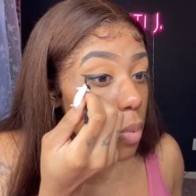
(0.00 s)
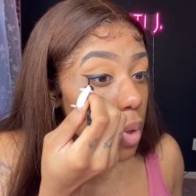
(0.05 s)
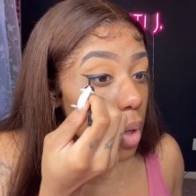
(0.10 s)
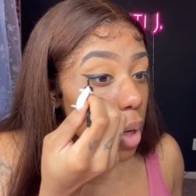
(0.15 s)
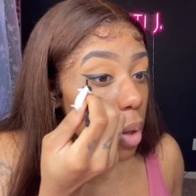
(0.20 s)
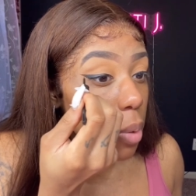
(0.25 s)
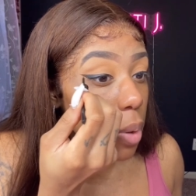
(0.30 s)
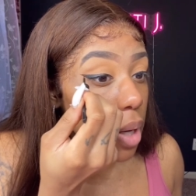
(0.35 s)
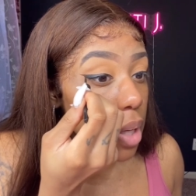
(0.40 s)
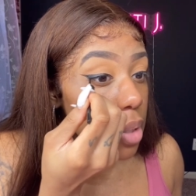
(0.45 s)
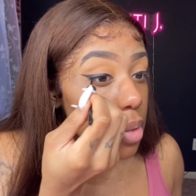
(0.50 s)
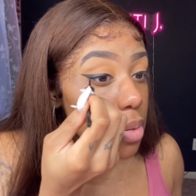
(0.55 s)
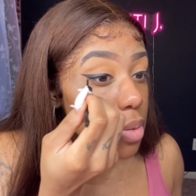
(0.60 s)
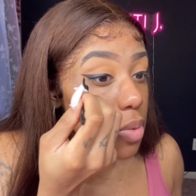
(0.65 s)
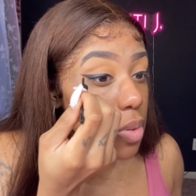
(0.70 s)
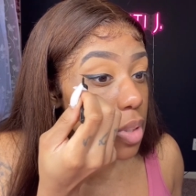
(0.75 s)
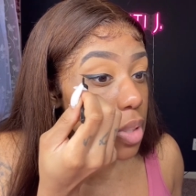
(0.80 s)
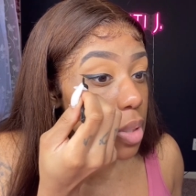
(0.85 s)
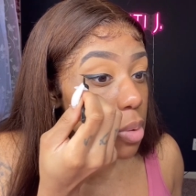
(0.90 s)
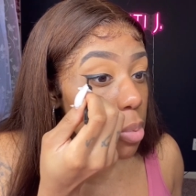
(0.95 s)
Oh, I use
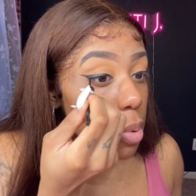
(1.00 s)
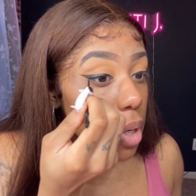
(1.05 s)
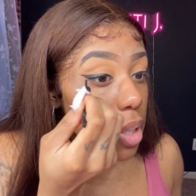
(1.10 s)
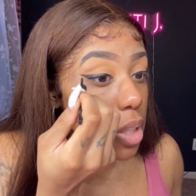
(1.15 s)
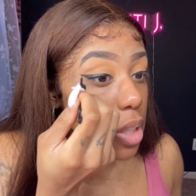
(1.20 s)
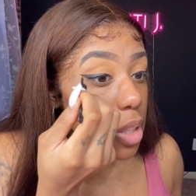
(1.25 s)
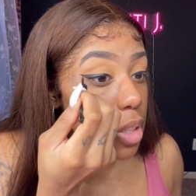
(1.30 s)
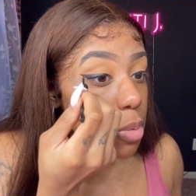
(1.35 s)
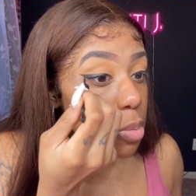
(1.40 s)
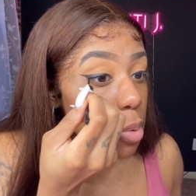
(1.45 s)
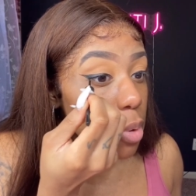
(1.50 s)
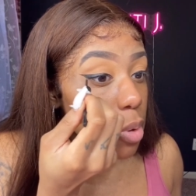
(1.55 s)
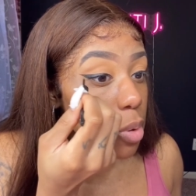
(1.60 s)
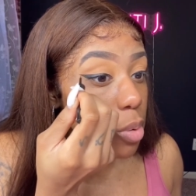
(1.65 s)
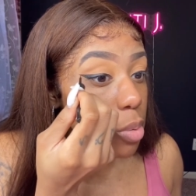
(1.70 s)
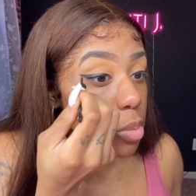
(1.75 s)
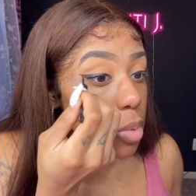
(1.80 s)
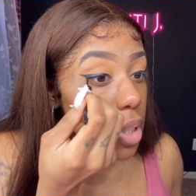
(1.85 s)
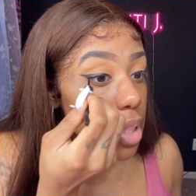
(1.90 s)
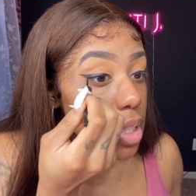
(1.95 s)
Fenty products,
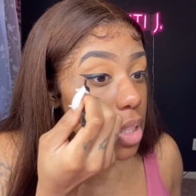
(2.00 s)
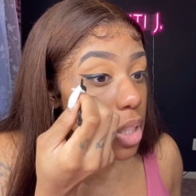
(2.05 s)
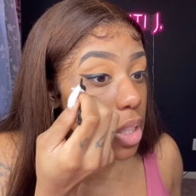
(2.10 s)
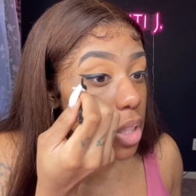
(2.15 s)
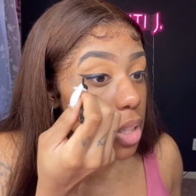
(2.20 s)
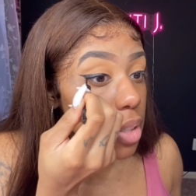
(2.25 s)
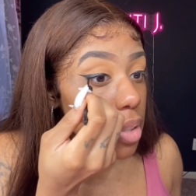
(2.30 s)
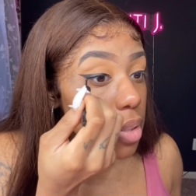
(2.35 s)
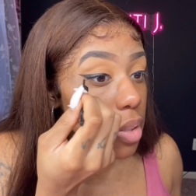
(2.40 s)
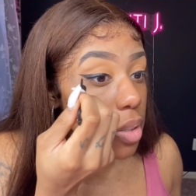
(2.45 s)
boom, that's it.